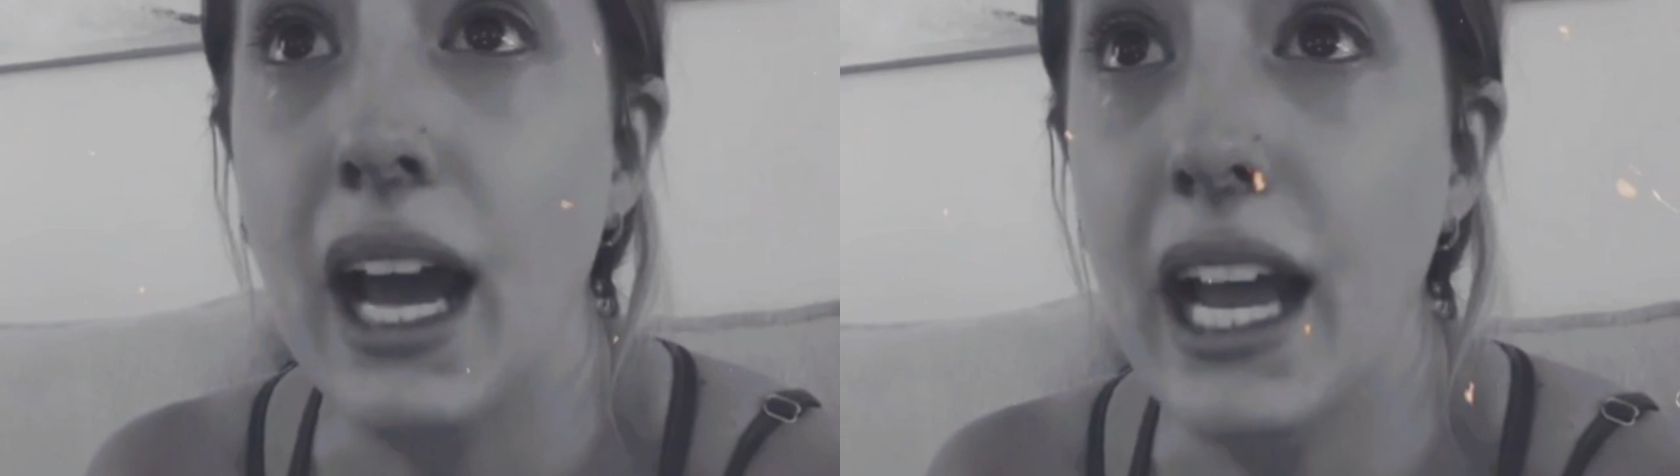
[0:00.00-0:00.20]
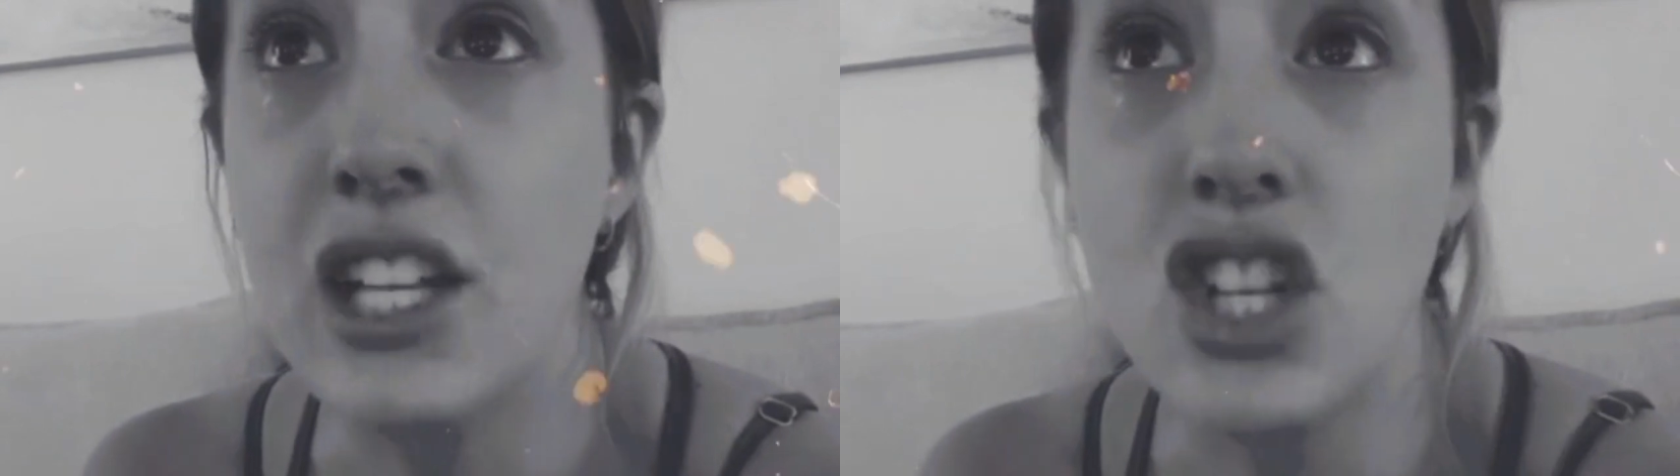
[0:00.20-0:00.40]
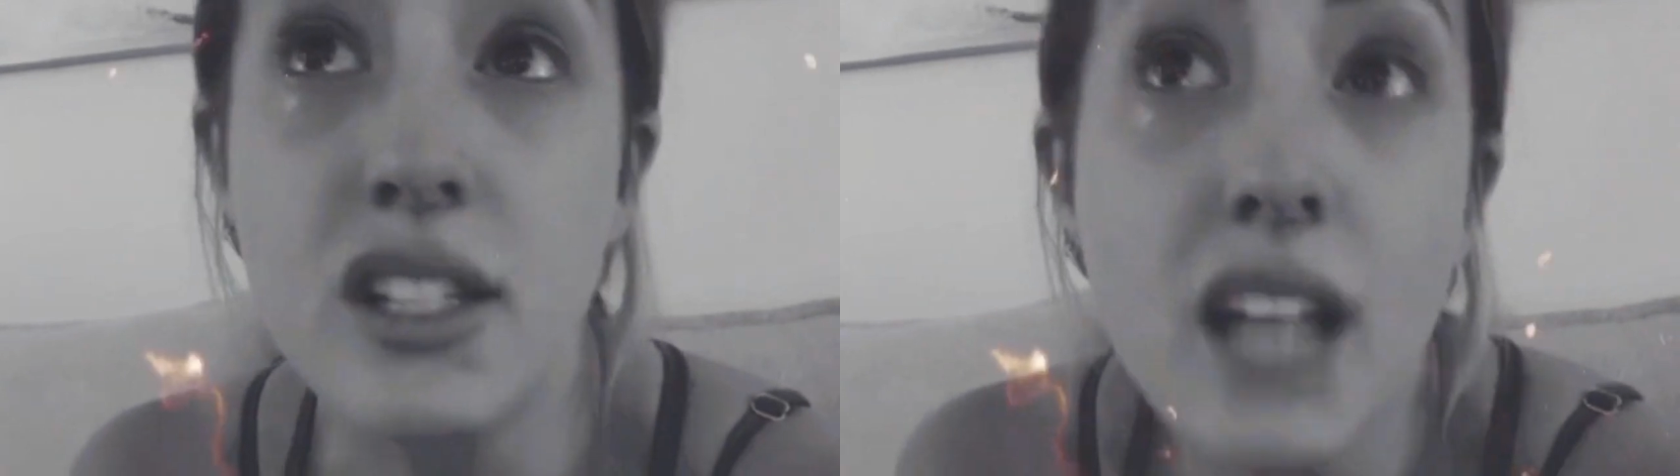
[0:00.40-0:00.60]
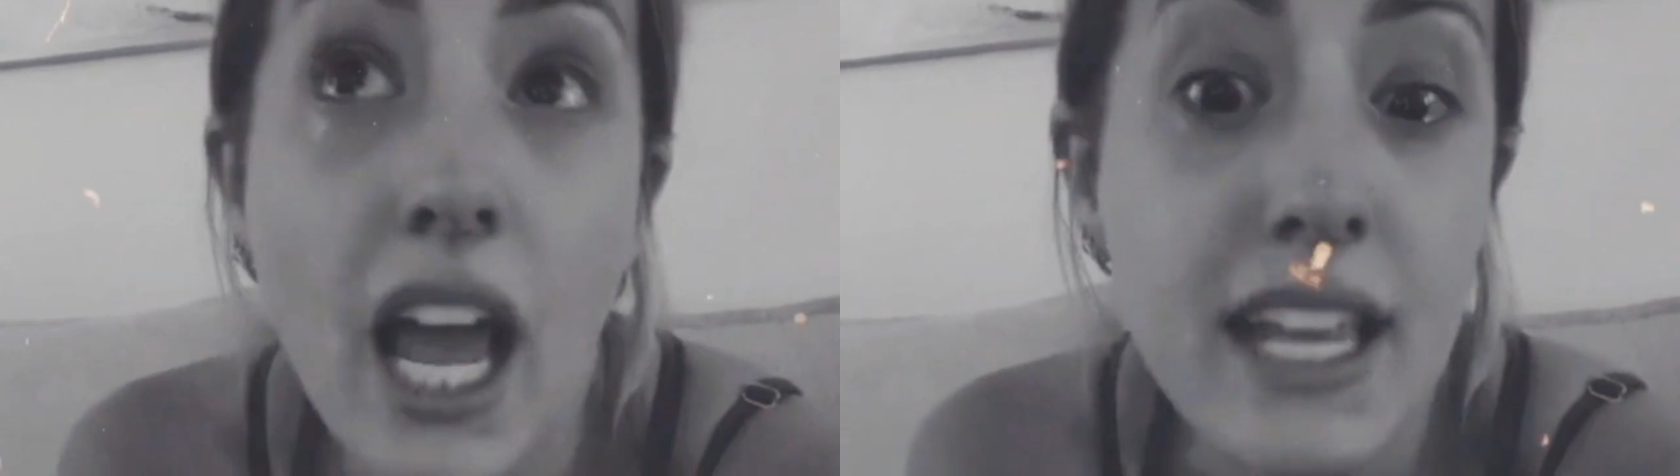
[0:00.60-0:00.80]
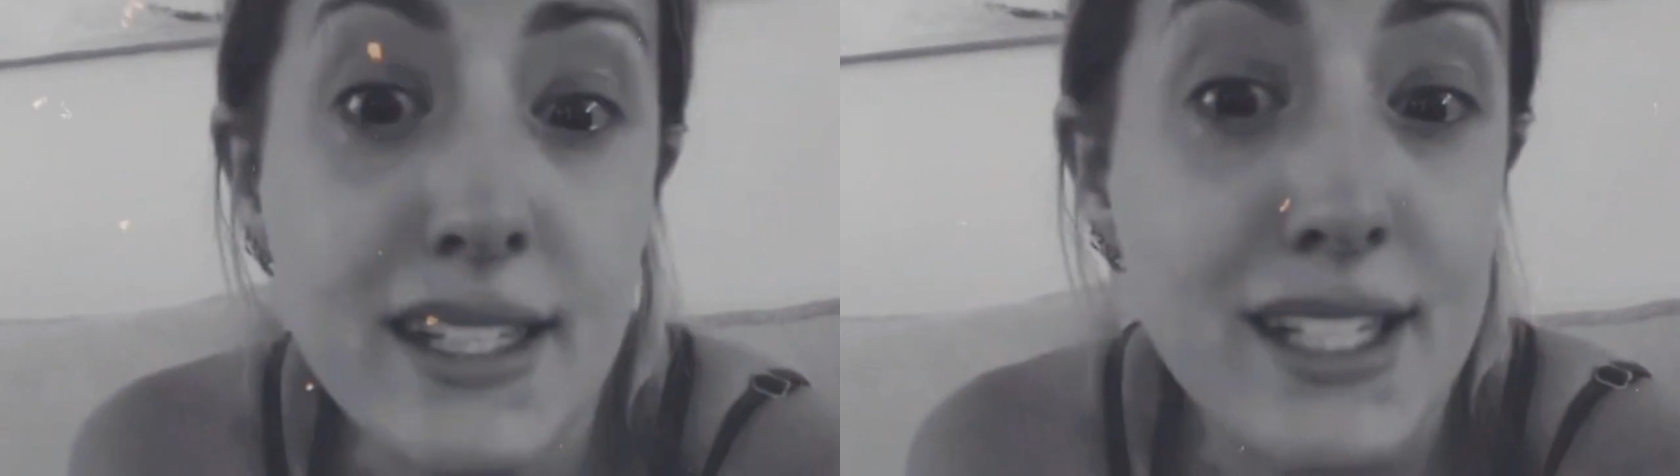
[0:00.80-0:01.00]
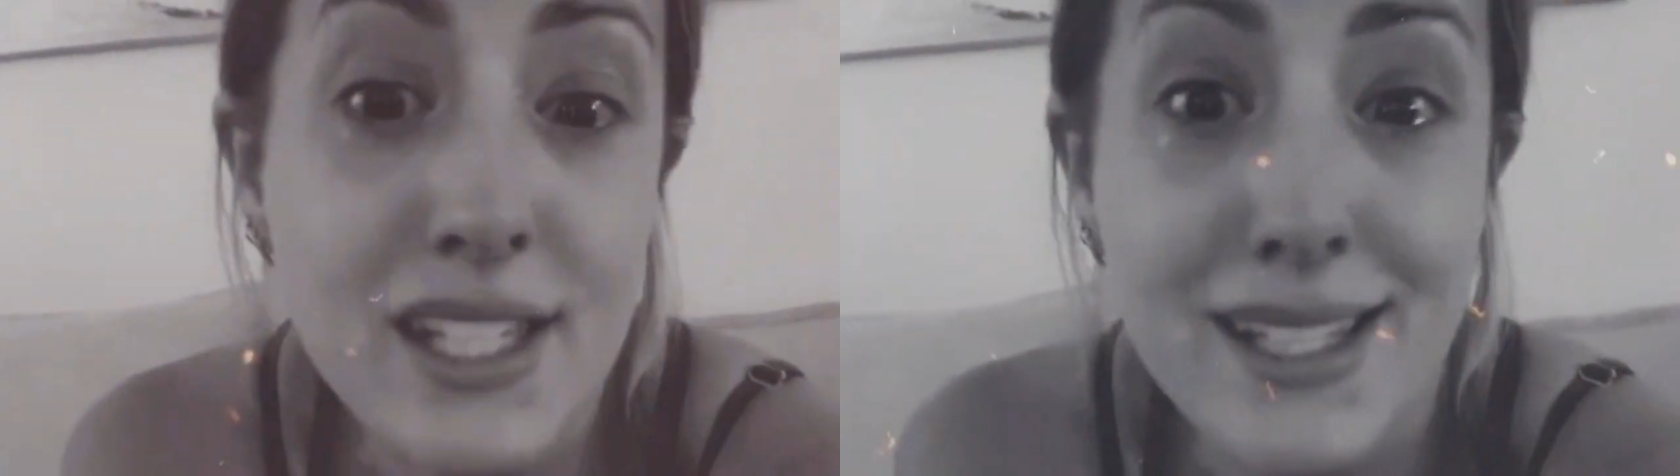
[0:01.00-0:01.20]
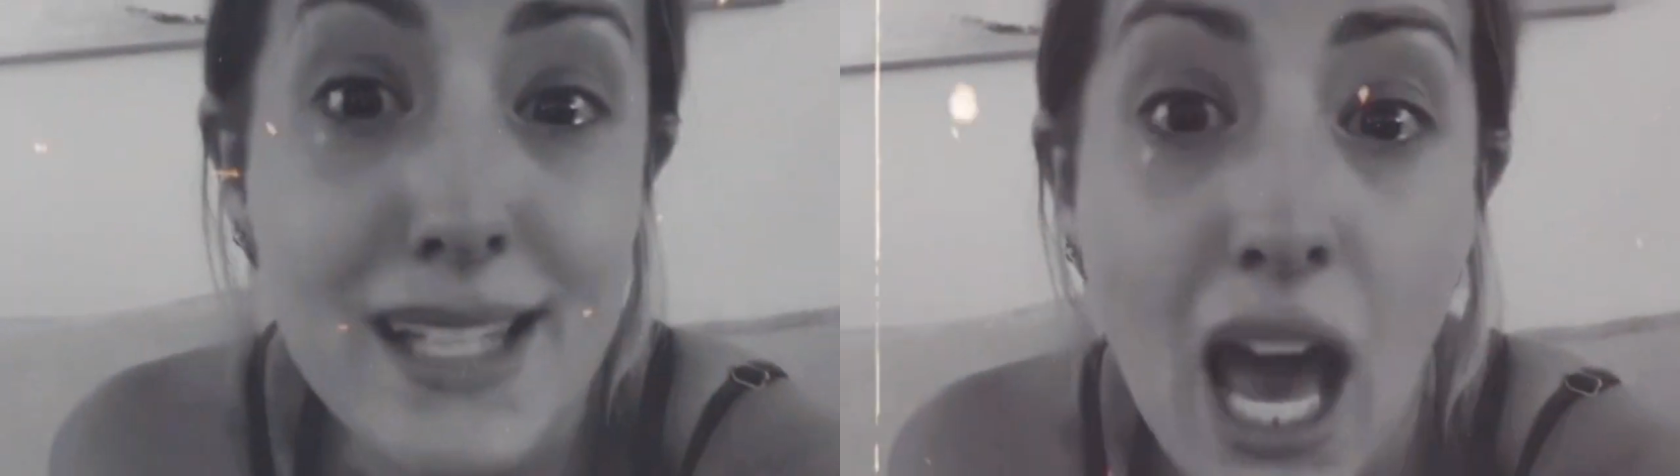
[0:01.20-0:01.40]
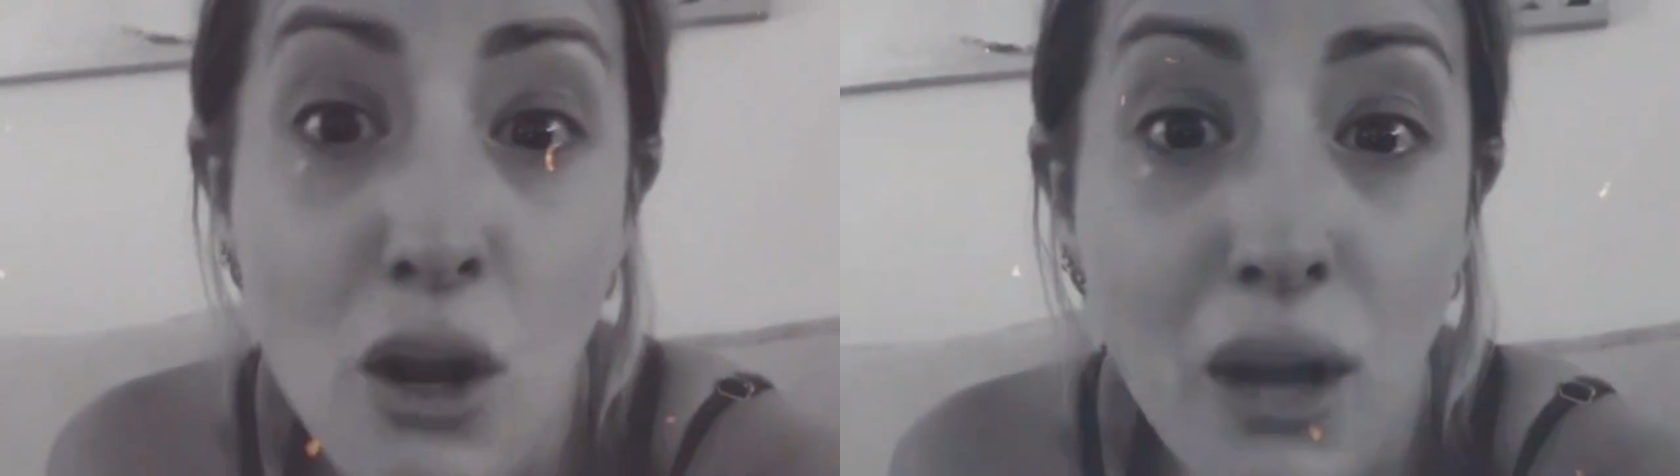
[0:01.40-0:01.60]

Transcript: It's just not, it's, this is not